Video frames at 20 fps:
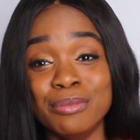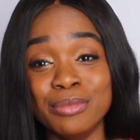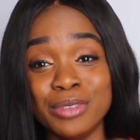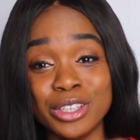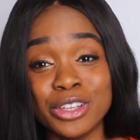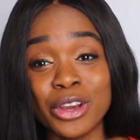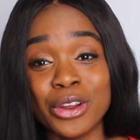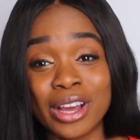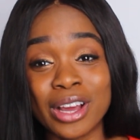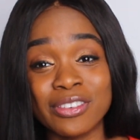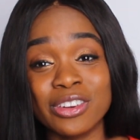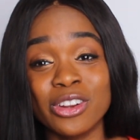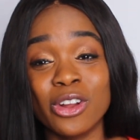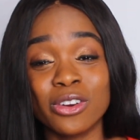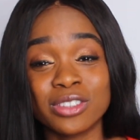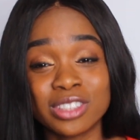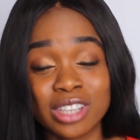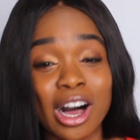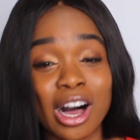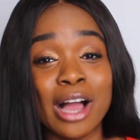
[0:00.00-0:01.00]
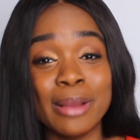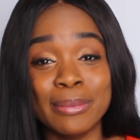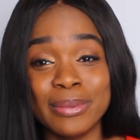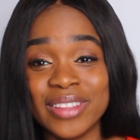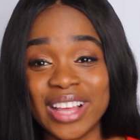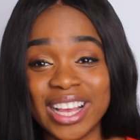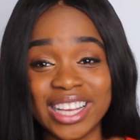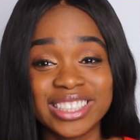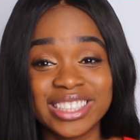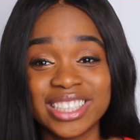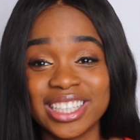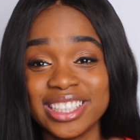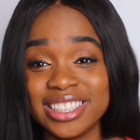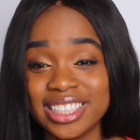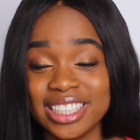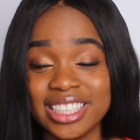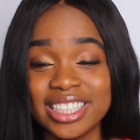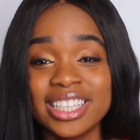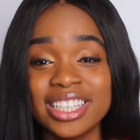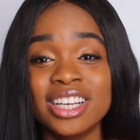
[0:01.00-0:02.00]
You don't have a lot of time in the
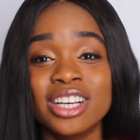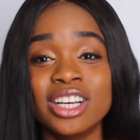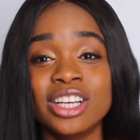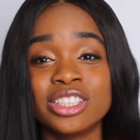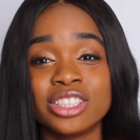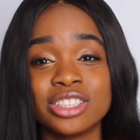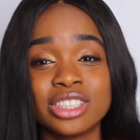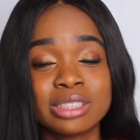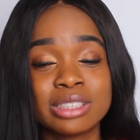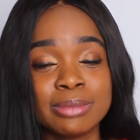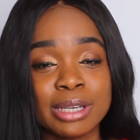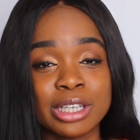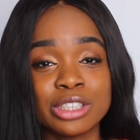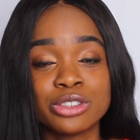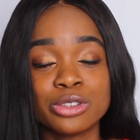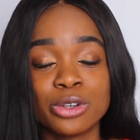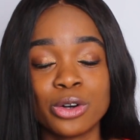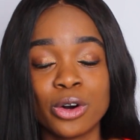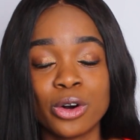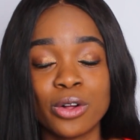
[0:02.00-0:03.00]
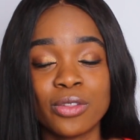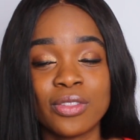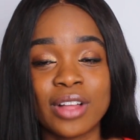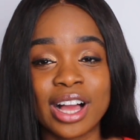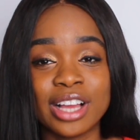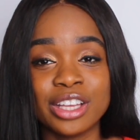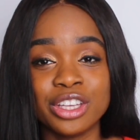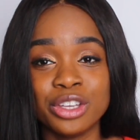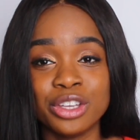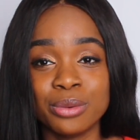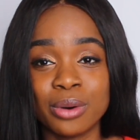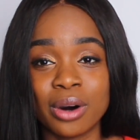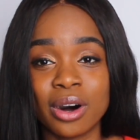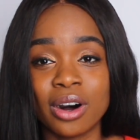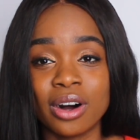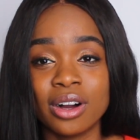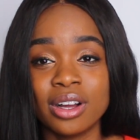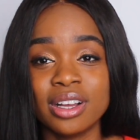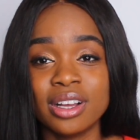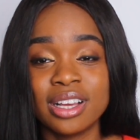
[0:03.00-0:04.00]
SJT. So just make sure that you
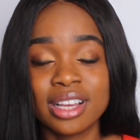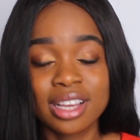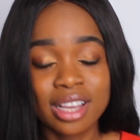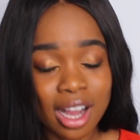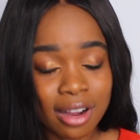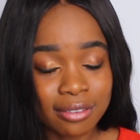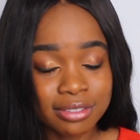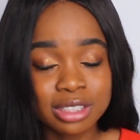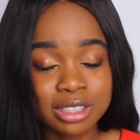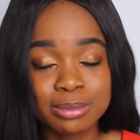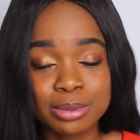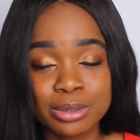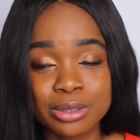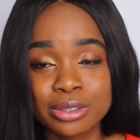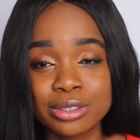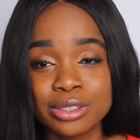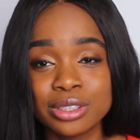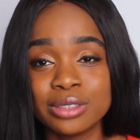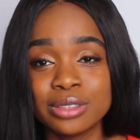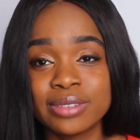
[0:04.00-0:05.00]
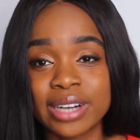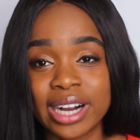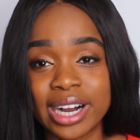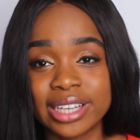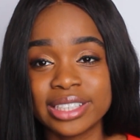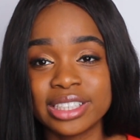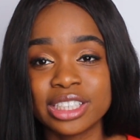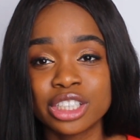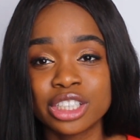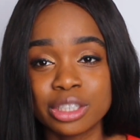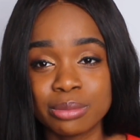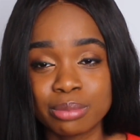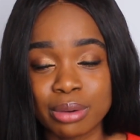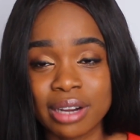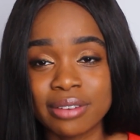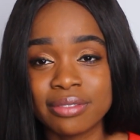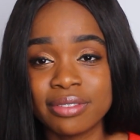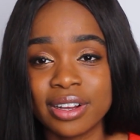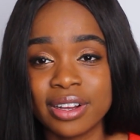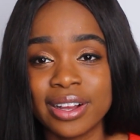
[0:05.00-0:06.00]
are comfortable, you've had a good
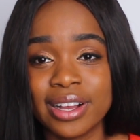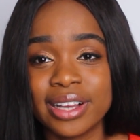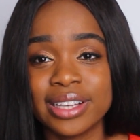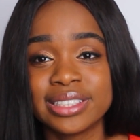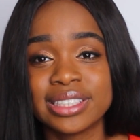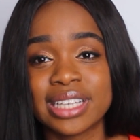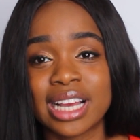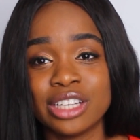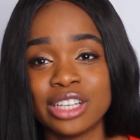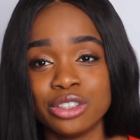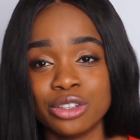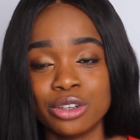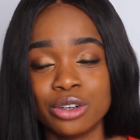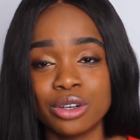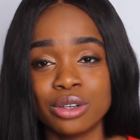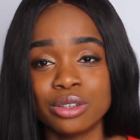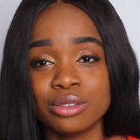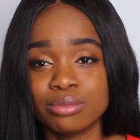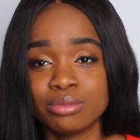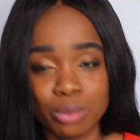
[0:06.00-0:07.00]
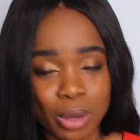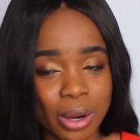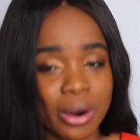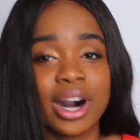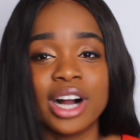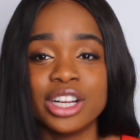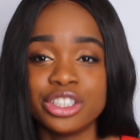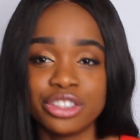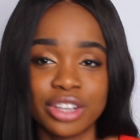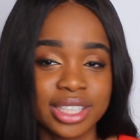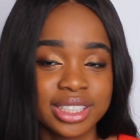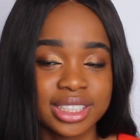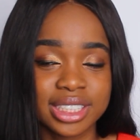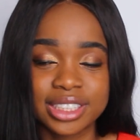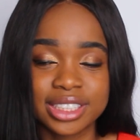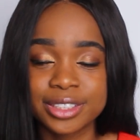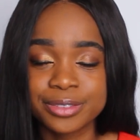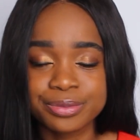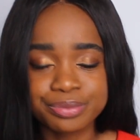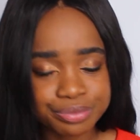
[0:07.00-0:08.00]
breakfast and you're well
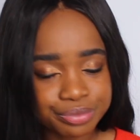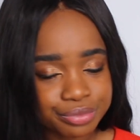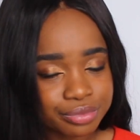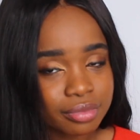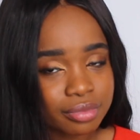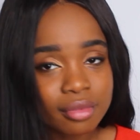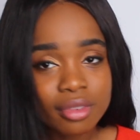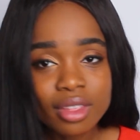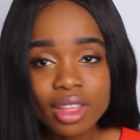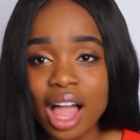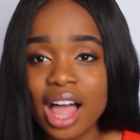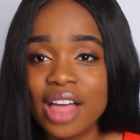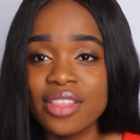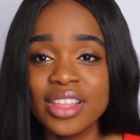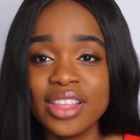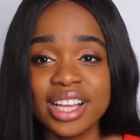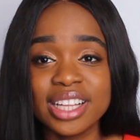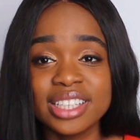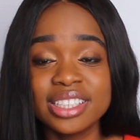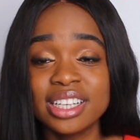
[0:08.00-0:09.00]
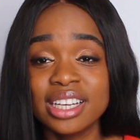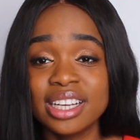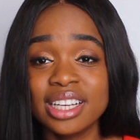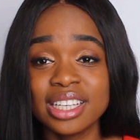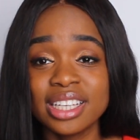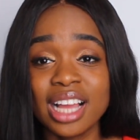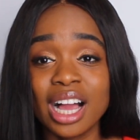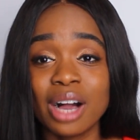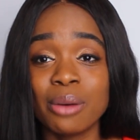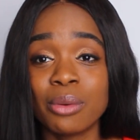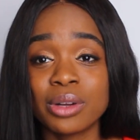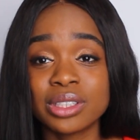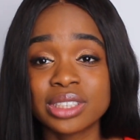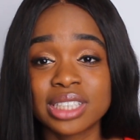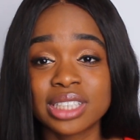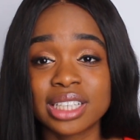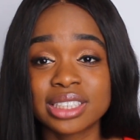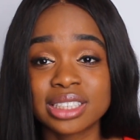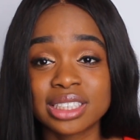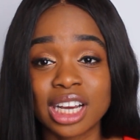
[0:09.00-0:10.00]
hydrated. And then, yeah, once
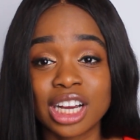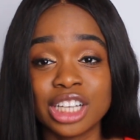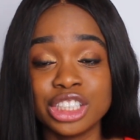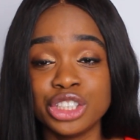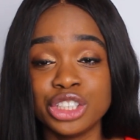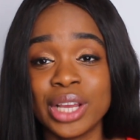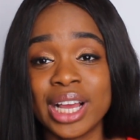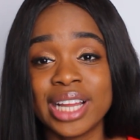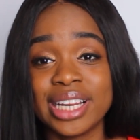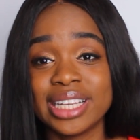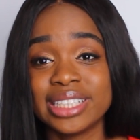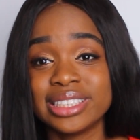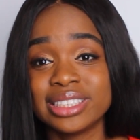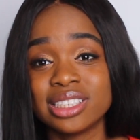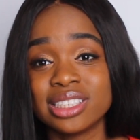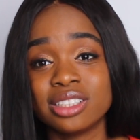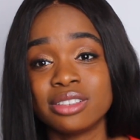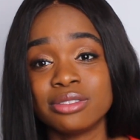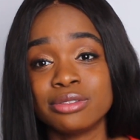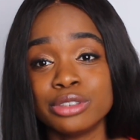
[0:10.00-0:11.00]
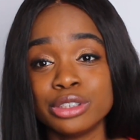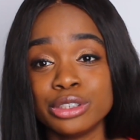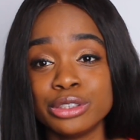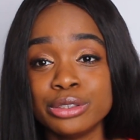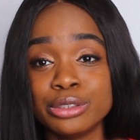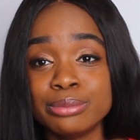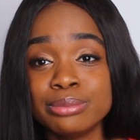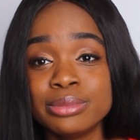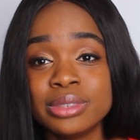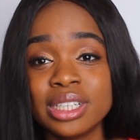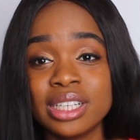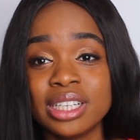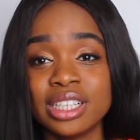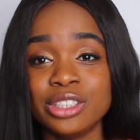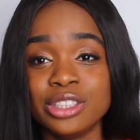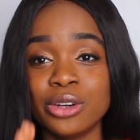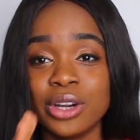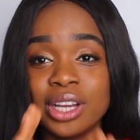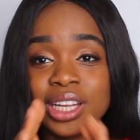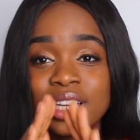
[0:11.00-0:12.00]
that's done, you head into the room.
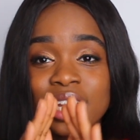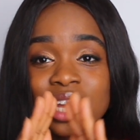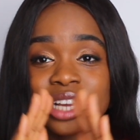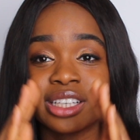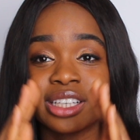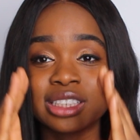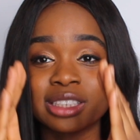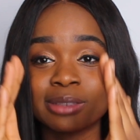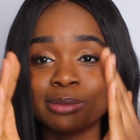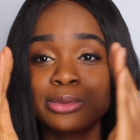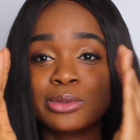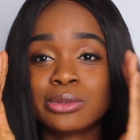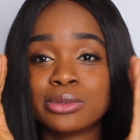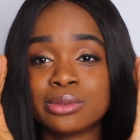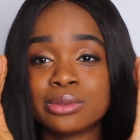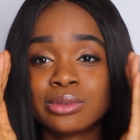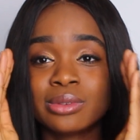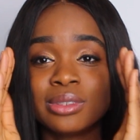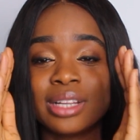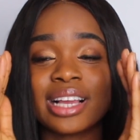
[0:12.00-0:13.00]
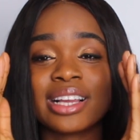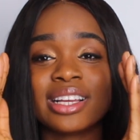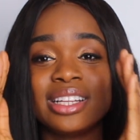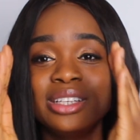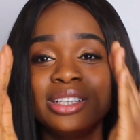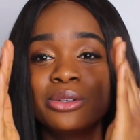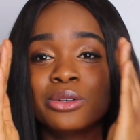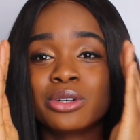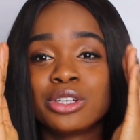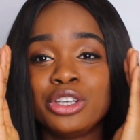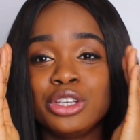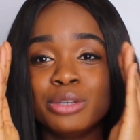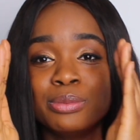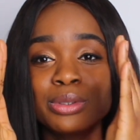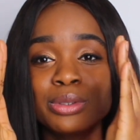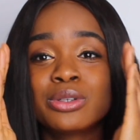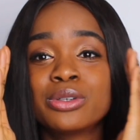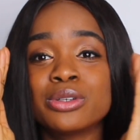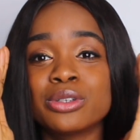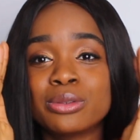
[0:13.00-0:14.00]
You're in like a small, like a little
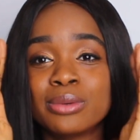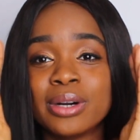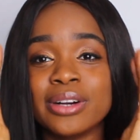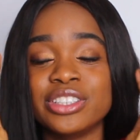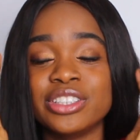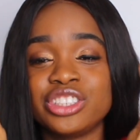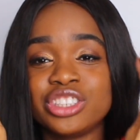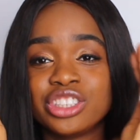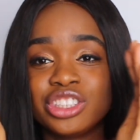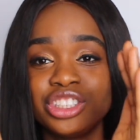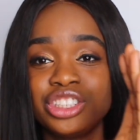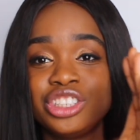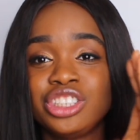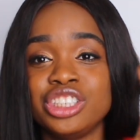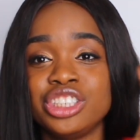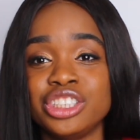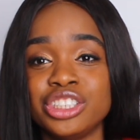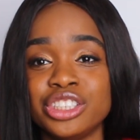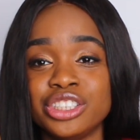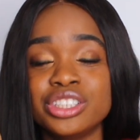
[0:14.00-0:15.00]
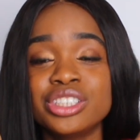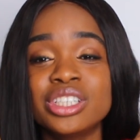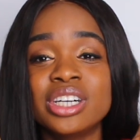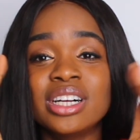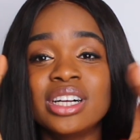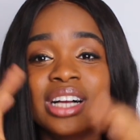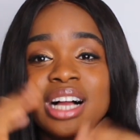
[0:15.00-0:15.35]
cubicle where it's just you.